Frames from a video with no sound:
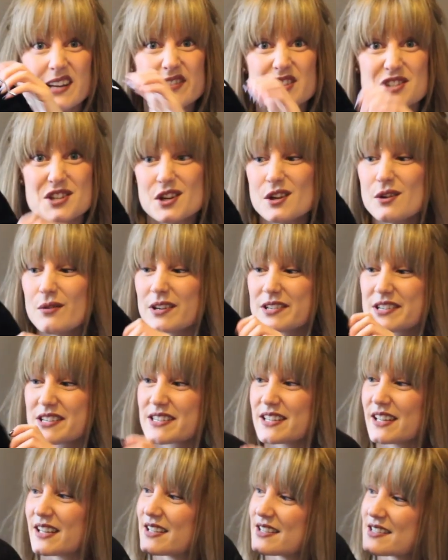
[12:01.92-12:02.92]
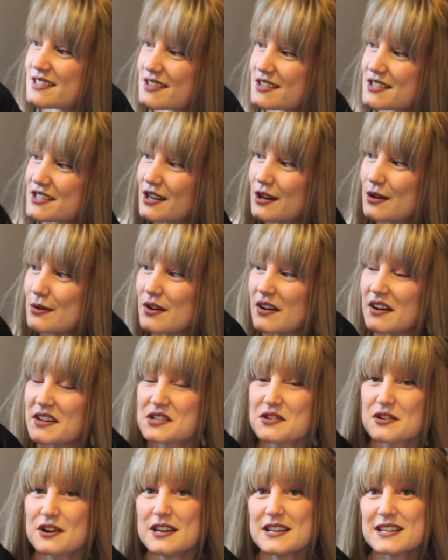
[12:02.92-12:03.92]
never do. I just think it's so
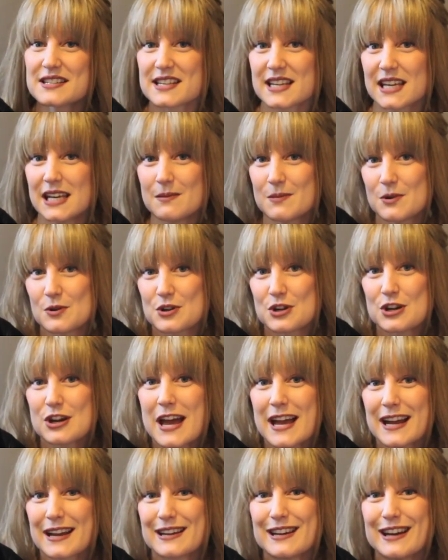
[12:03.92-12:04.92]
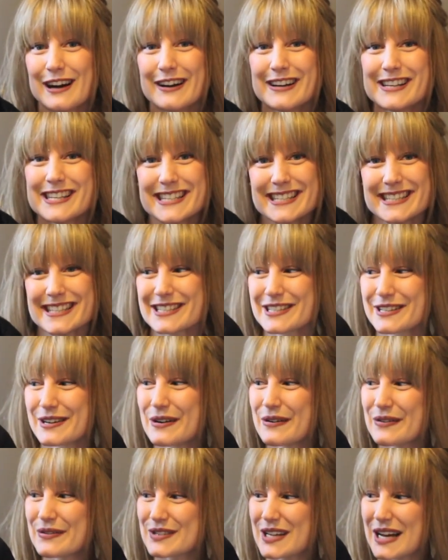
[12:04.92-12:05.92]
nice. Not only does it keep your neck nice and
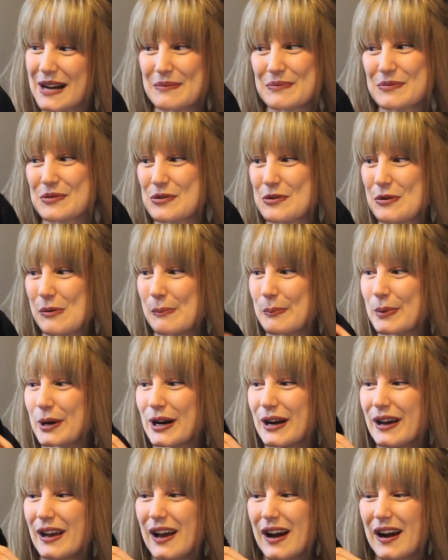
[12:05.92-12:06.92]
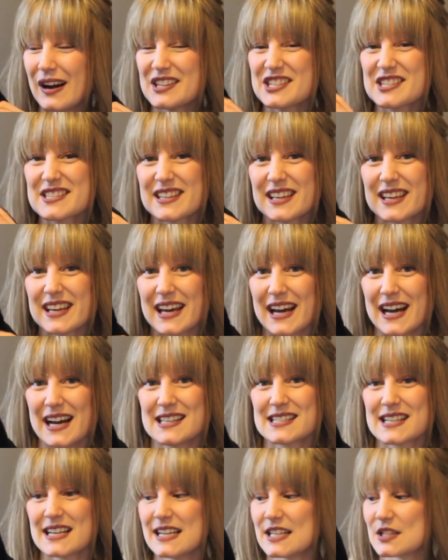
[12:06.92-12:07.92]
soft and warm, but I just think it
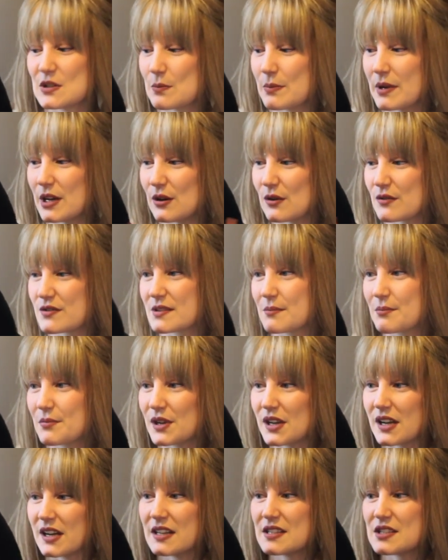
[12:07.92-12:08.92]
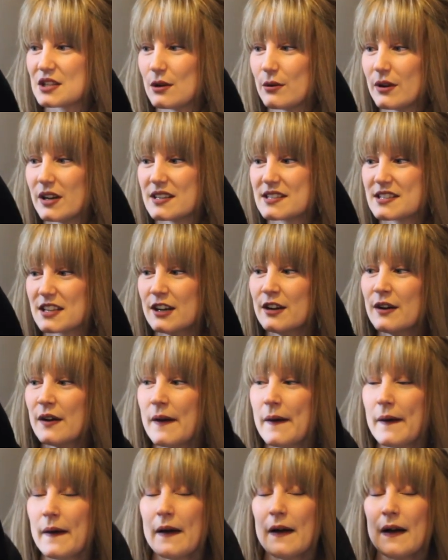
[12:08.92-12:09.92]
adds a little bit of something to it. So
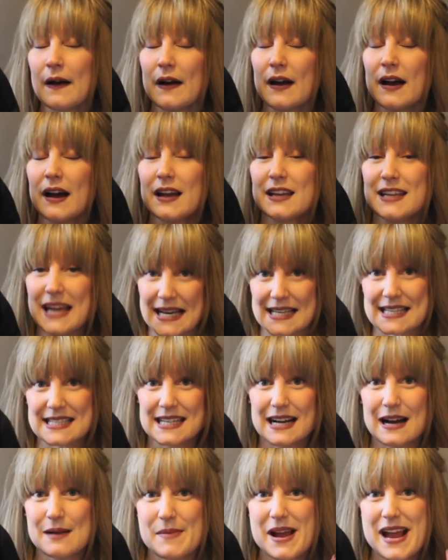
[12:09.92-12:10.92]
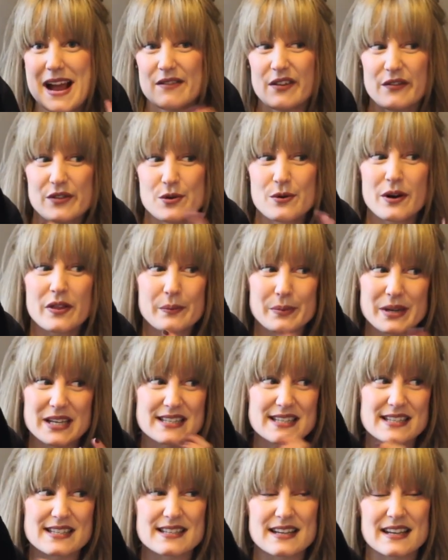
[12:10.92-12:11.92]
yes, I may have a few other
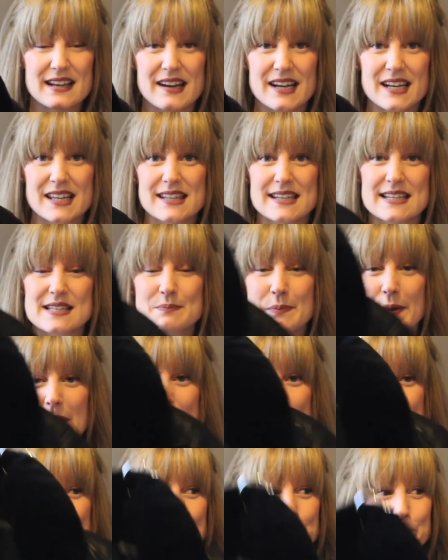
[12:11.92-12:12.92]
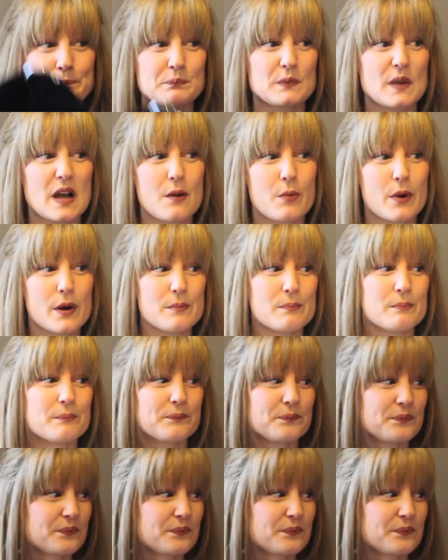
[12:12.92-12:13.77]
pieces like this, but I won't